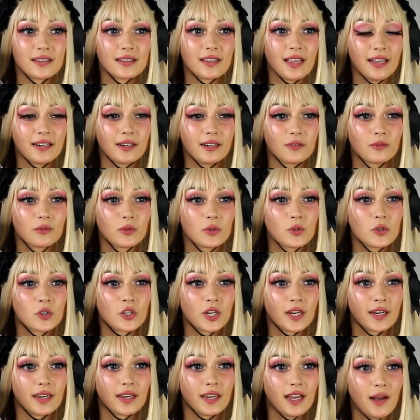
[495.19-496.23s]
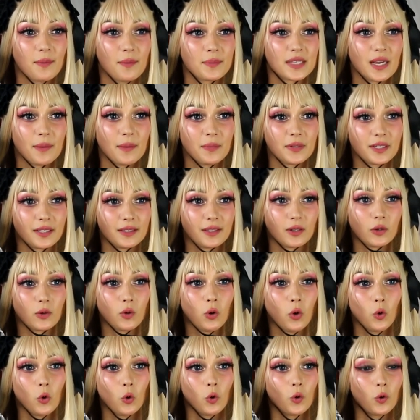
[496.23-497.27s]
kind of ruching comes up in a
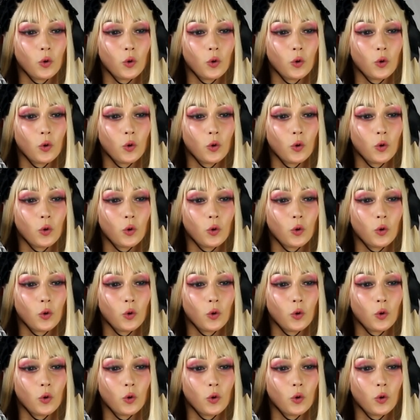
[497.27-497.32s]
little